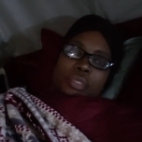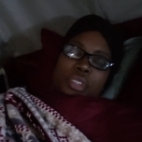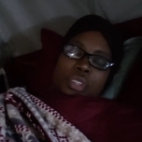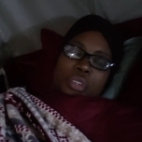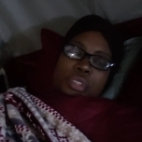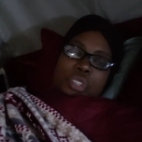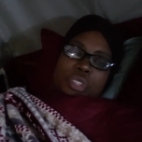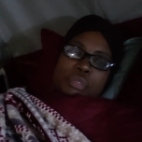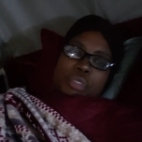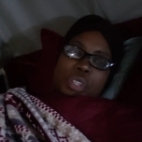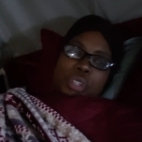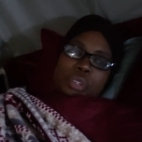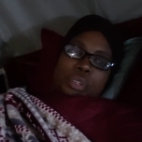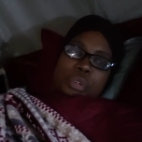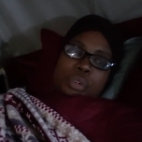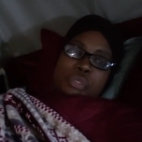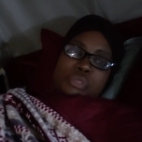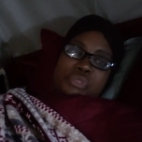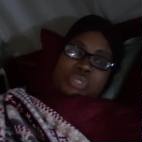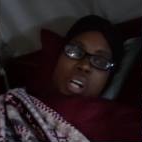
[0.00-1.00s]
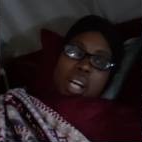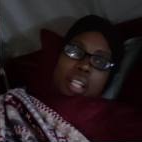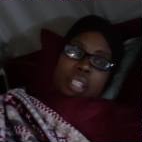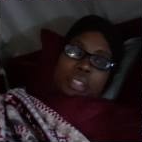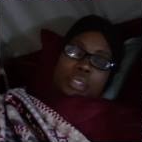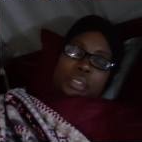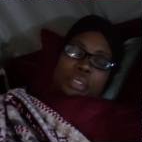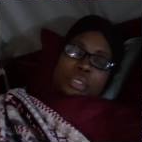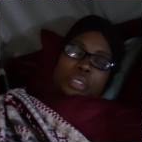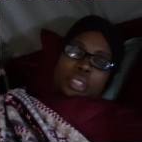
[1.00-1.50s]
those of you who
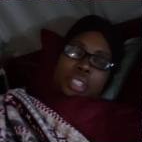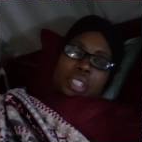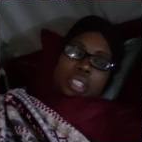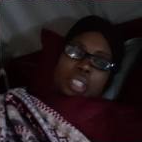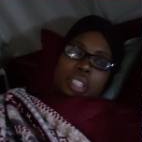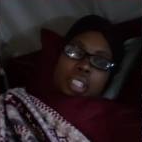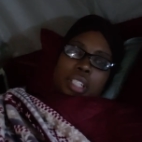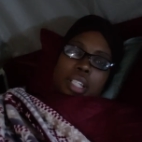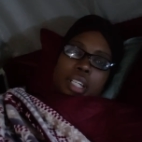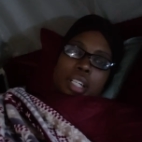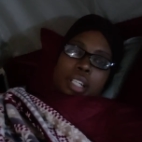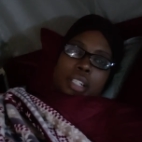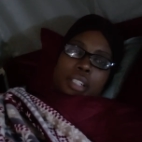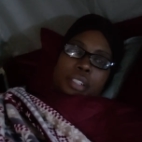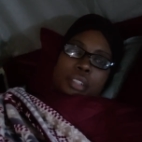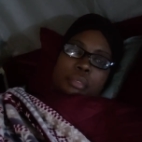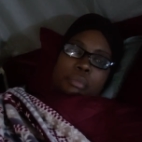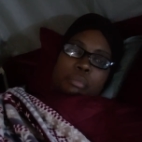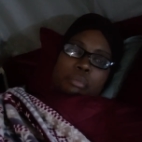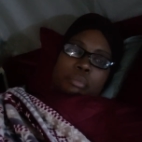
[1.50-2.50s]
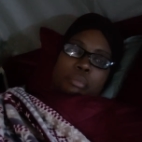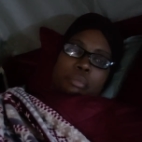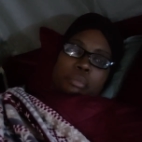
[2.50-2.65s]
follow um,